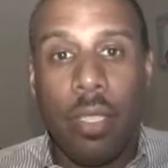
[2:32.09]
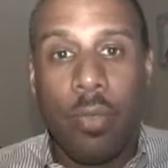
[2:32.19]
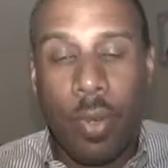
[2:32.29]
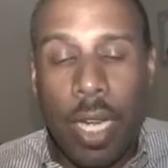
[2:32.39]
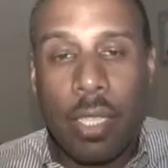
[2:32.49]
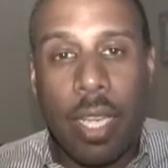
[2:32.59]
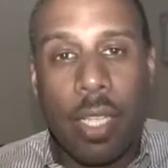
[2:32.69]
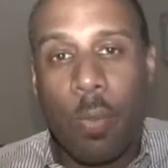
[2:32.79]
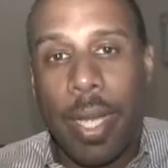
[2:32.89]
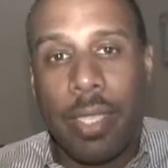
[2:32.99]
frankly,
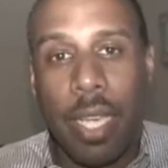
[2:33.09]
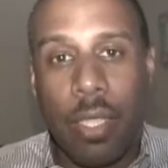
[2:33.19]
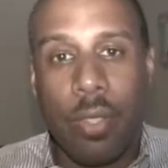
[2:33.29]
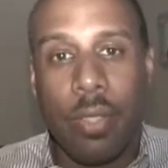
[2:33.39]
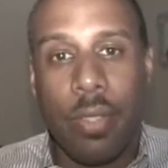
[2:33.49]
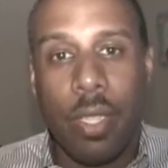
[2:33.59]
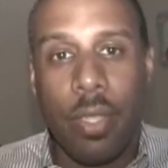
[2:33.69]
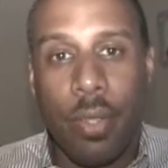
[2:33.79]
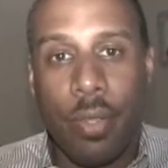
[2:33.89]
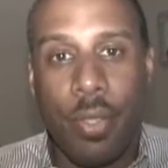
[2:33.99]
expectations that
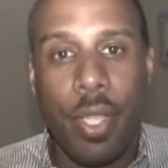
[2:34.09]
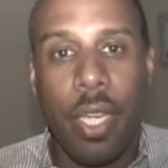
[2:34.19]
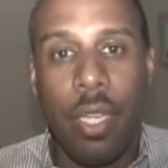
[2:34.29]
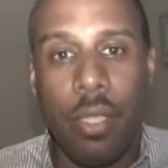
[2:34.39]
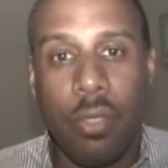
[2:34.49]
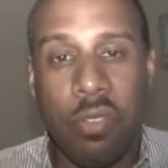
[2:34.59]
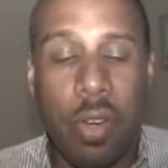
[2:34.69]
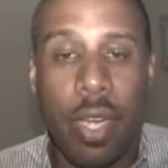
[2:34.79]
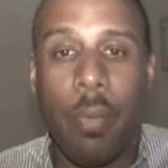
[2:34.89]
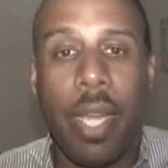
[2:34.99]
she nor
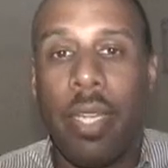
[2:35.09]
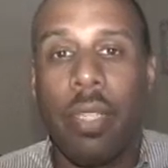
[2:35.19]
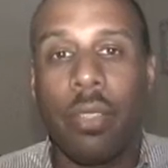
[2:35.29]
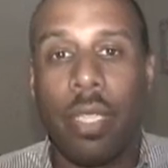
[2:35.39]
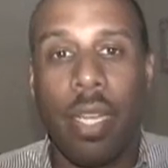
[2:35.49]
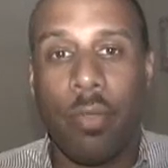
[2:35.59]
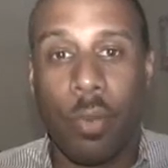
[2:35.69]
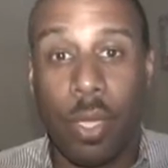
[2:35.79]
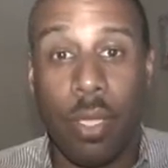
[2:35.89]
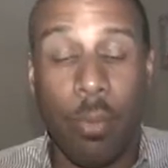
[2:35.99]
anybody else could ever
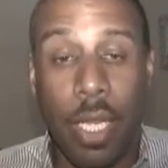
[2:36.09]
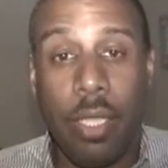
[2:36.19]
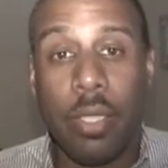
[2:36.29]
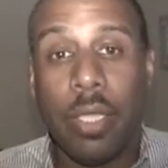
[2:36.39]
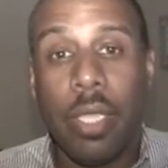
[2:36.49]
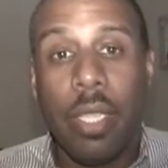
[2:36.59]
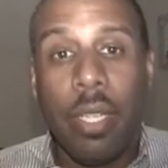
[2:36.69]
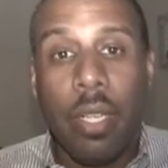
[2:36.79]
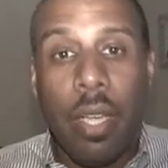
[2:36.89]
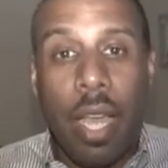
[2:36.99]
really meet,
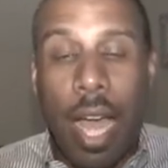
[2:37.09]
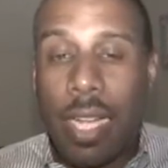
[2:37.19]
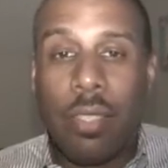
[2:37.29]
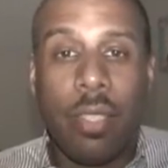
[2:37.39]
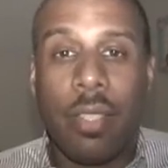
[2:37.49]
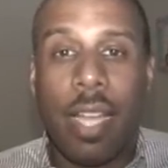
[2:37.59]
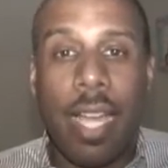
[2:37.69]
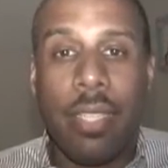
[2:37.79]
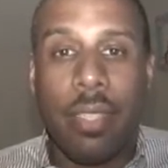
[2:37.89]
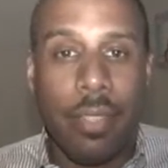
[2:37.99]
I just
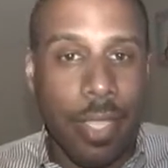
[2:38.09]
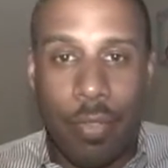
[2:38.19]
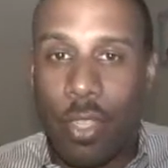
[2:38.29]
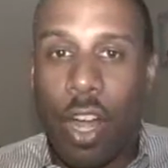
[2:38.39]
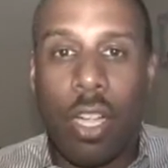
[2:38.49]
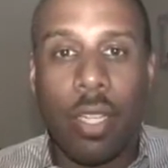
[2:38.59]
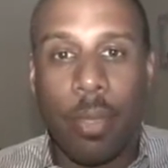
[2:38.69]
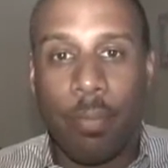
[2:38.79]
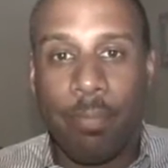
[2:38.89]
decided to give it all up.